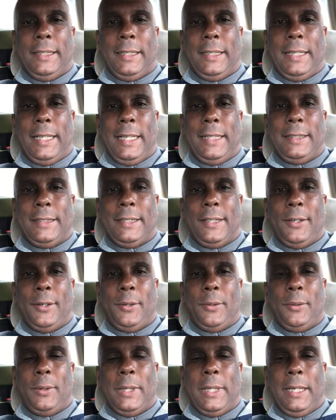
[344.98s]
And
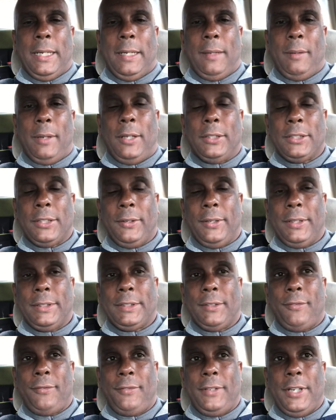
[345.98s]
so also there's
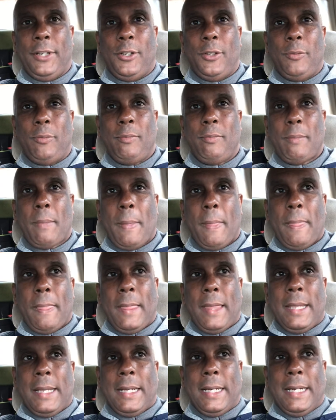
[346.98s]
a film
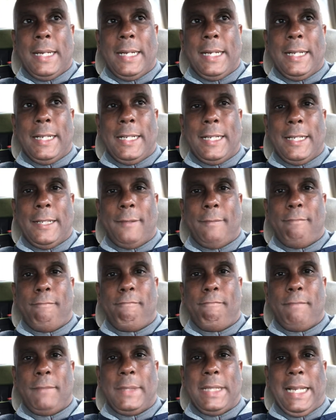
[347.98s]

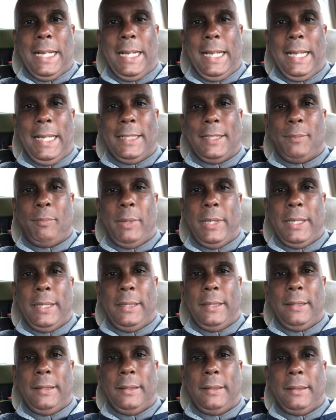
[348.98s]
that has
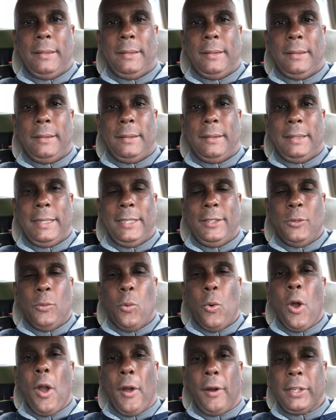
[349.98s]
been in the
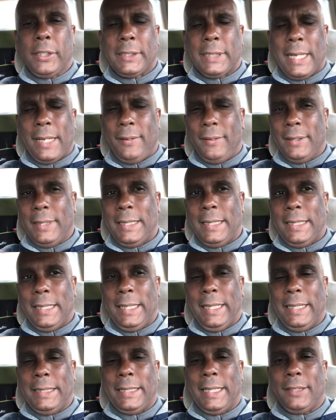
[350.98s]
works. I don't
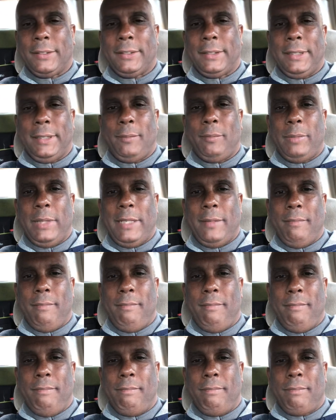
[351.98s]
think it's actually
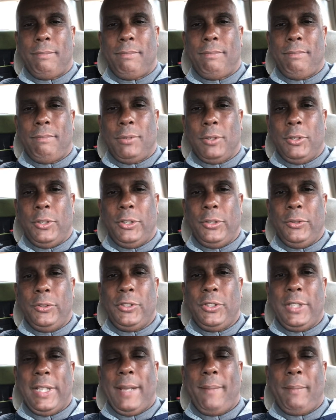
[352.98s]
been
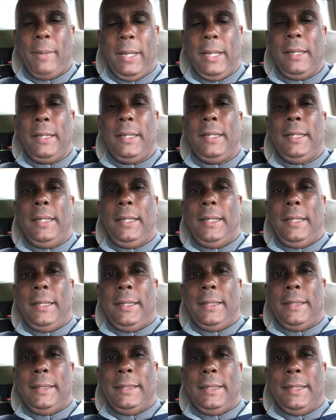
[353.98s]
produced yet, but
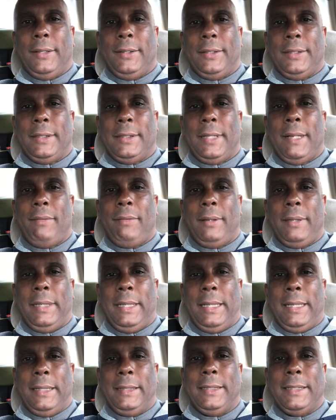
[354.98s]
there's
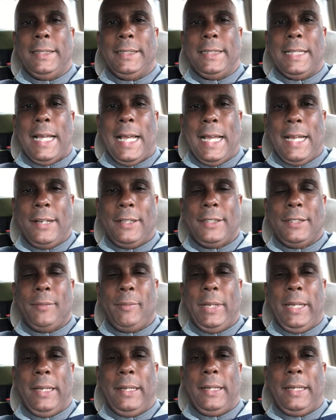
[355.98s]
definitely a desire to
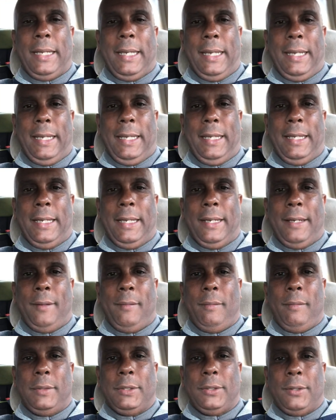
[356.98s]
make a
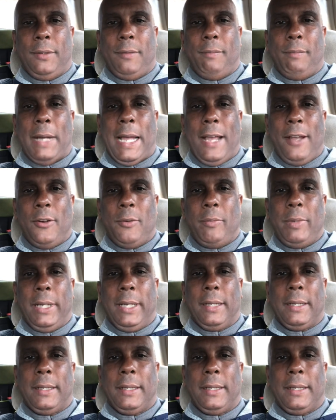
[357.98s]
sort of biopic